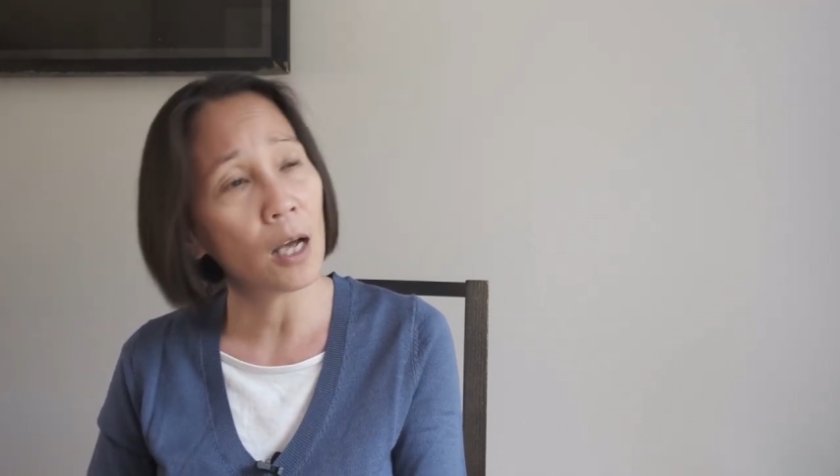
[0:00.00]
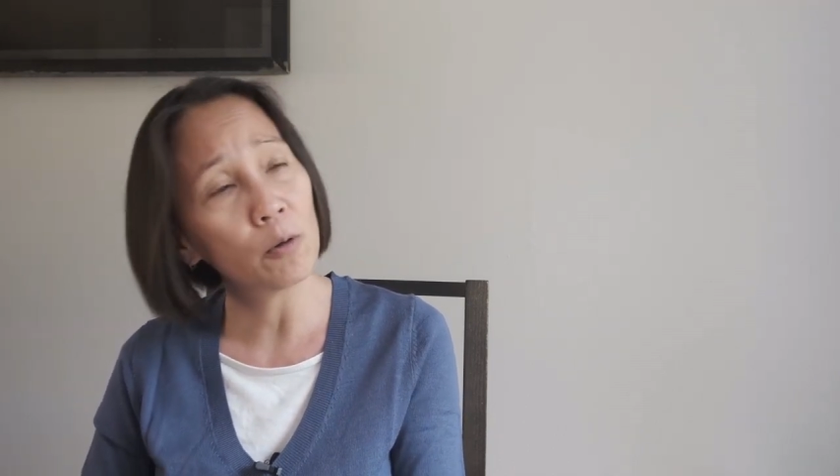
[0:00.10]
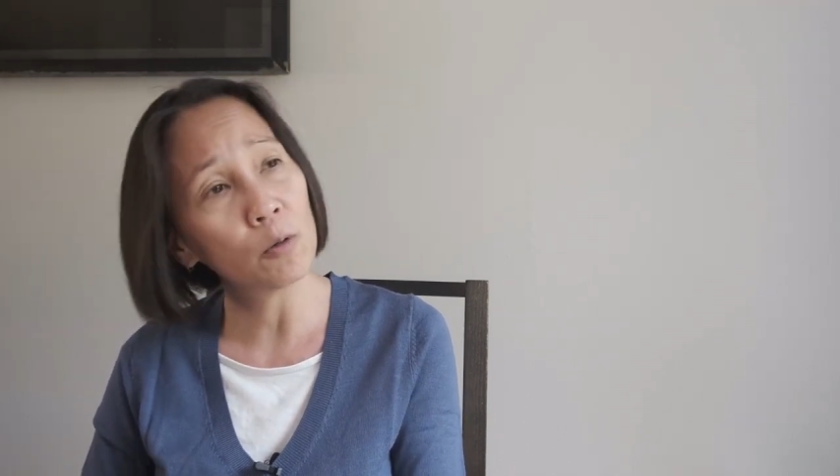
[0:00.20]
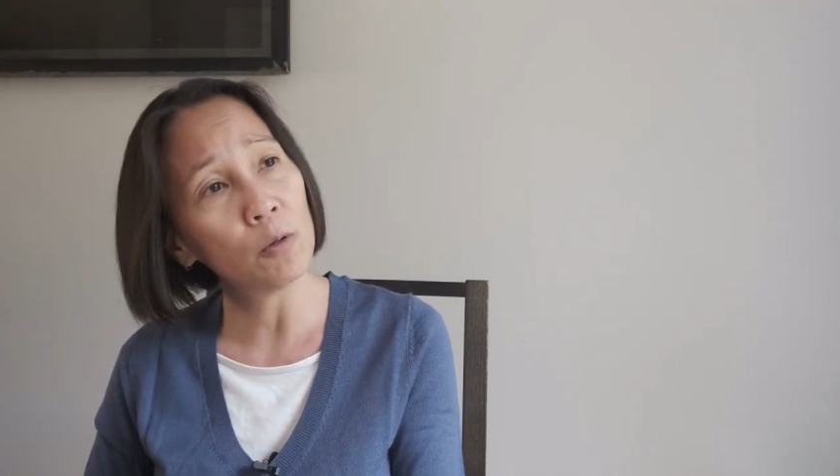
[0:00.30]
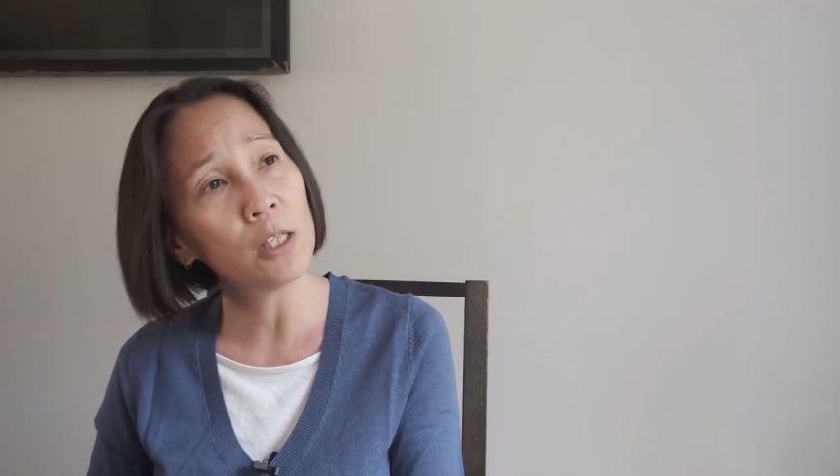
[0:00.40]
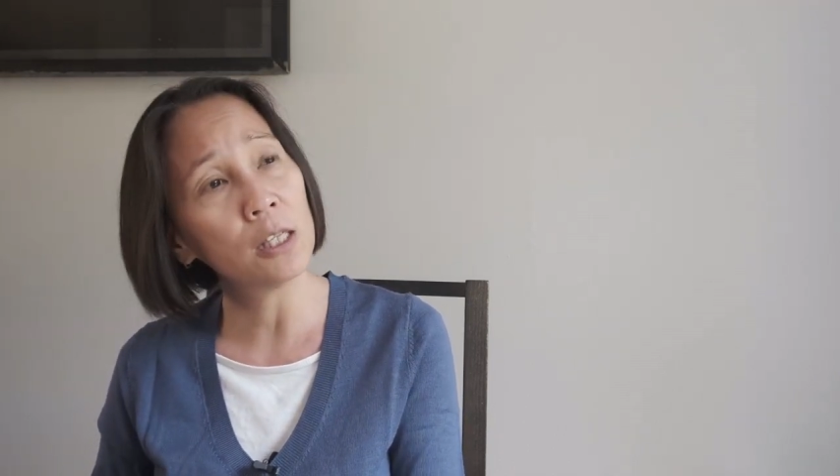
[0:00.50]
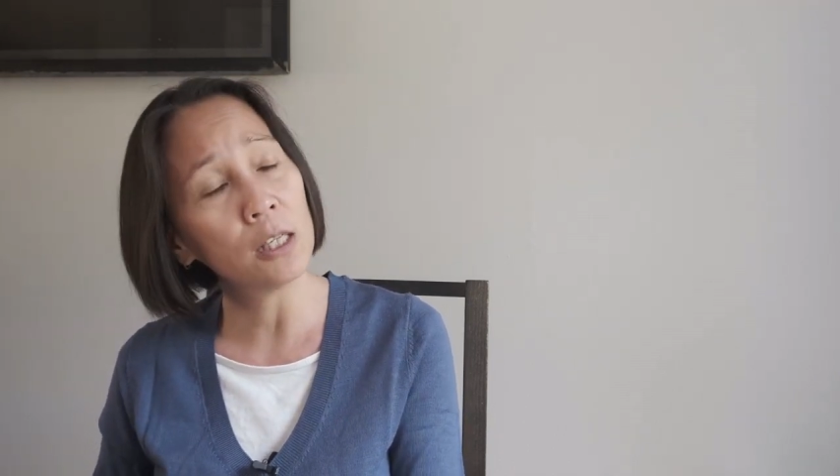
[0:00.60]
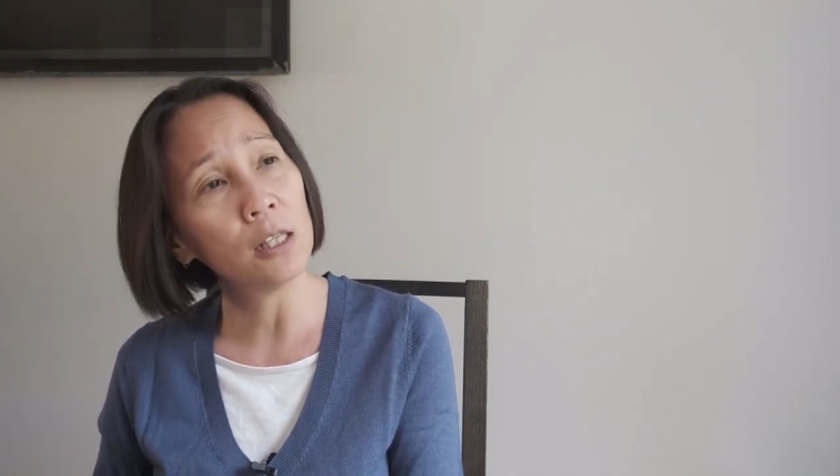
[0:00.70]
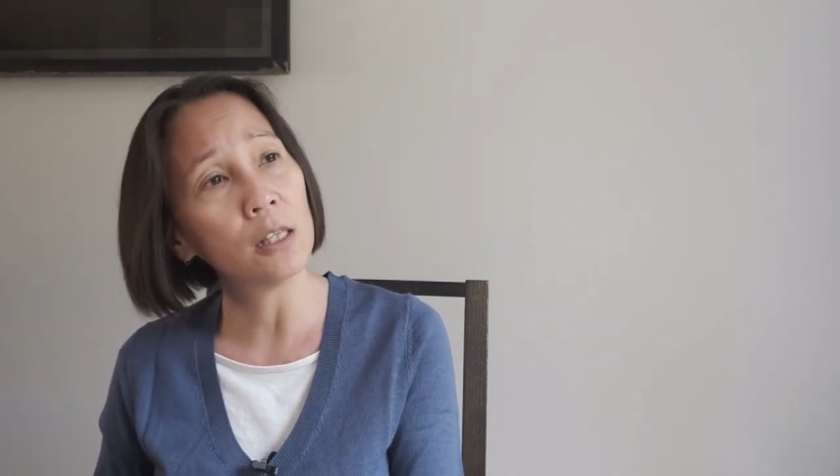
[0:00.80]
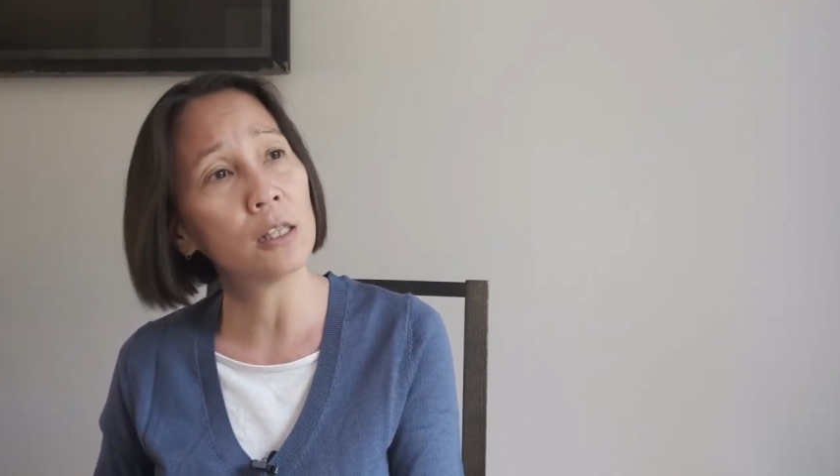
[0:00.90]
how do we
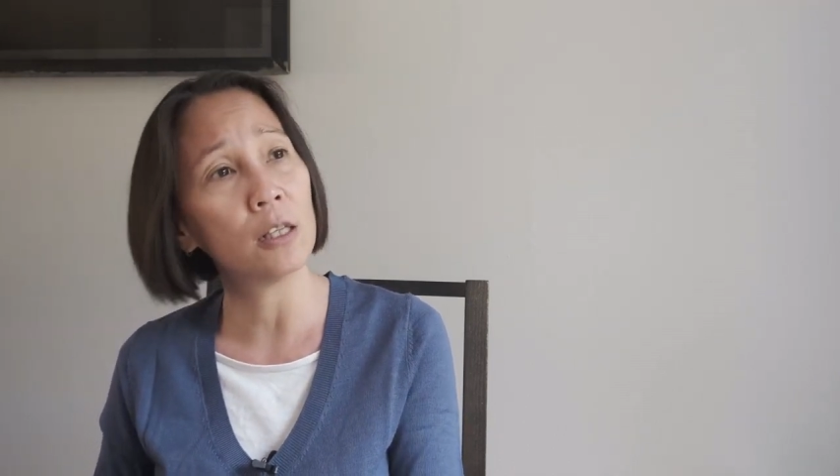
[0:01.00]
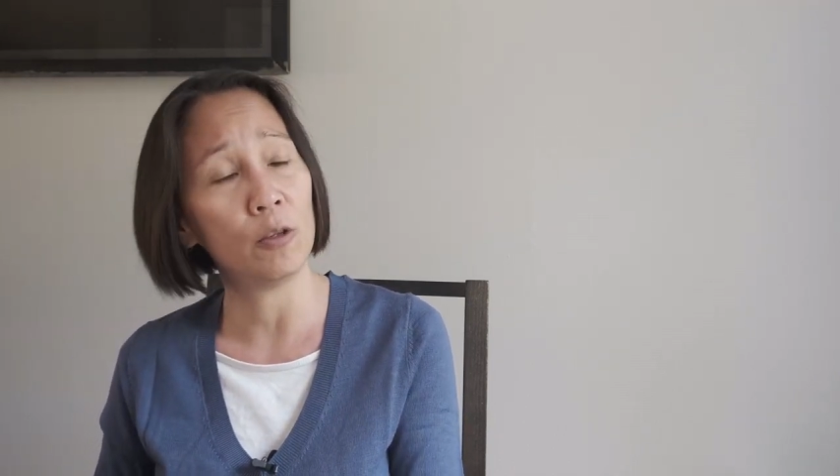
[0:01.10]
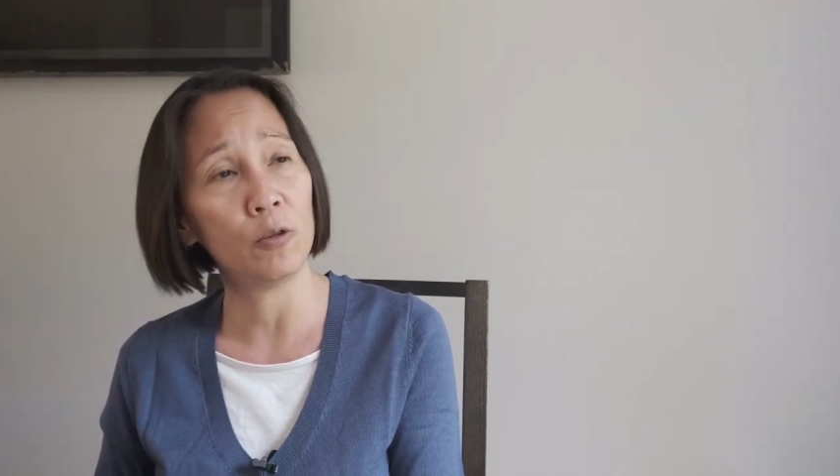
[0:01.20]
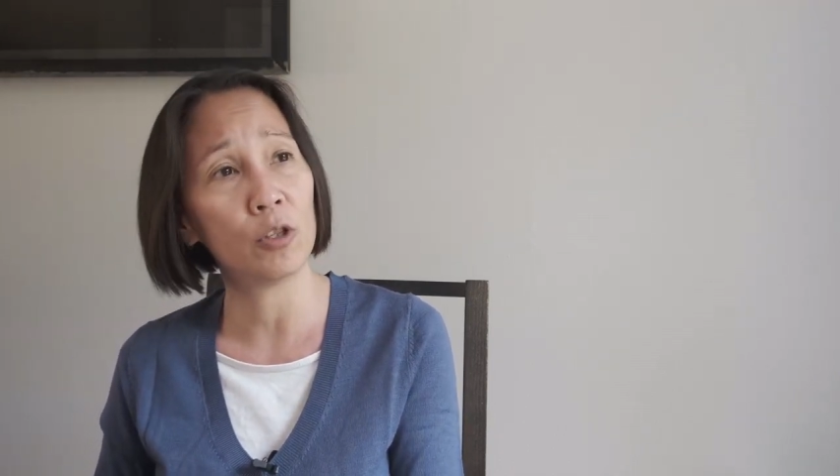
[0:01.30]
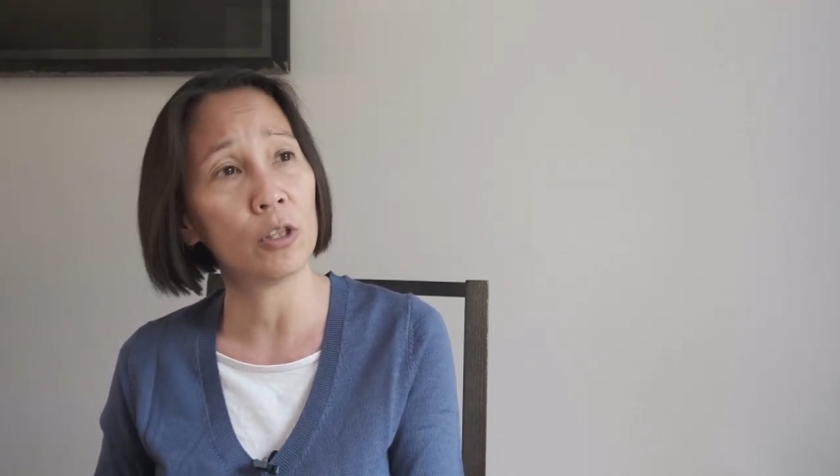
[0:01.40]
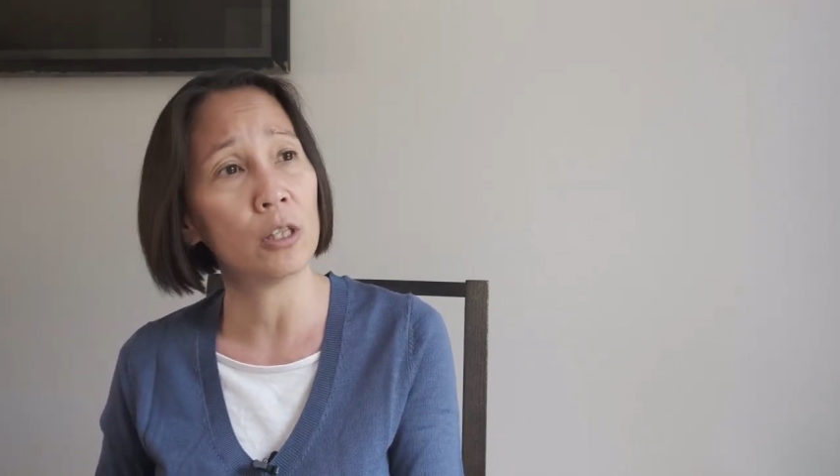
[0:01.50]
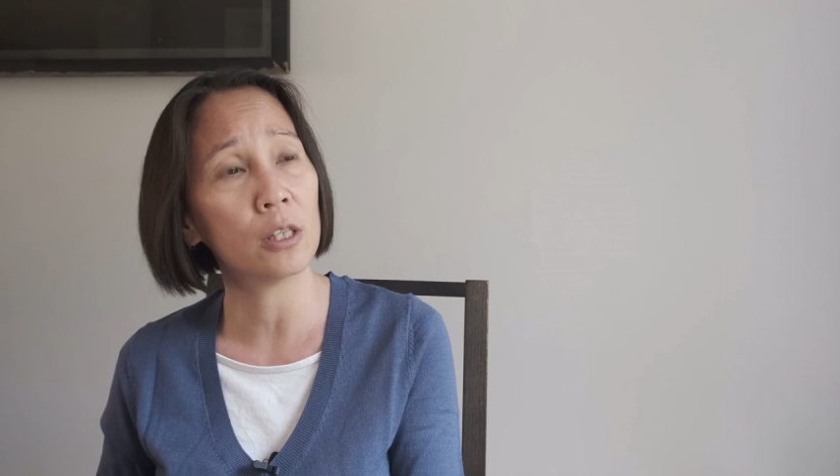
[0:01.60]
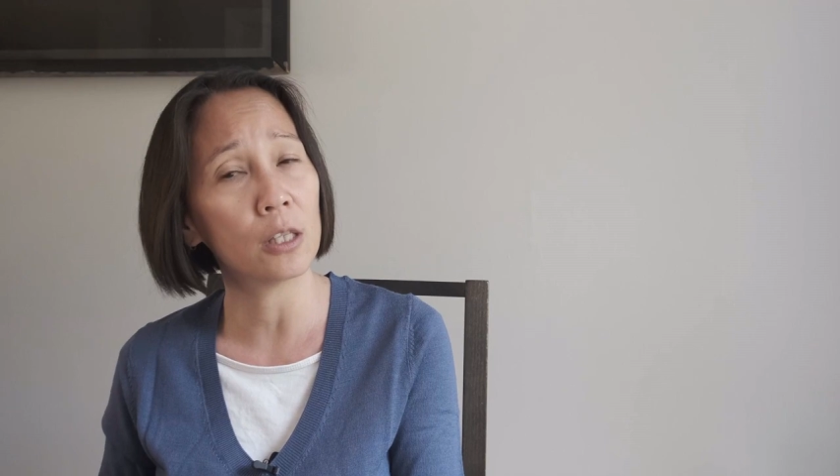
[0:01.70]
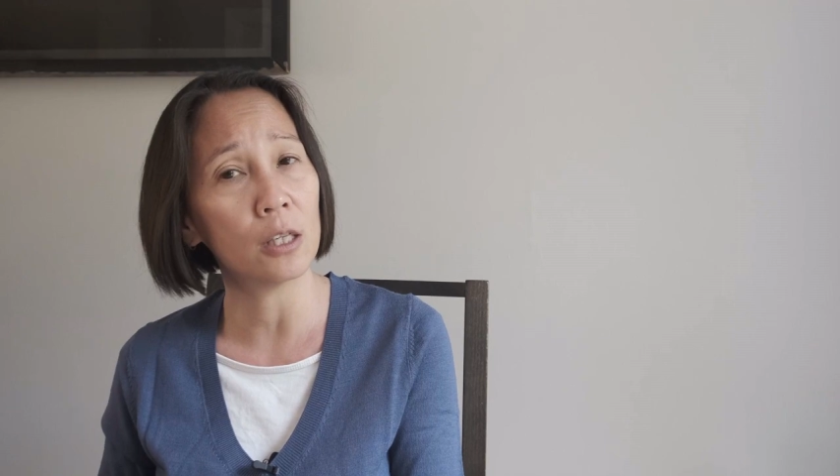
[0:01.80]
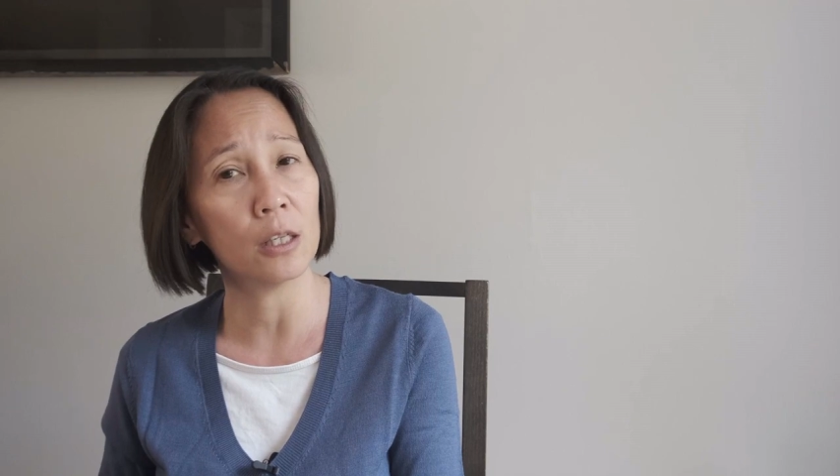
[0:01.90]
see the solutions,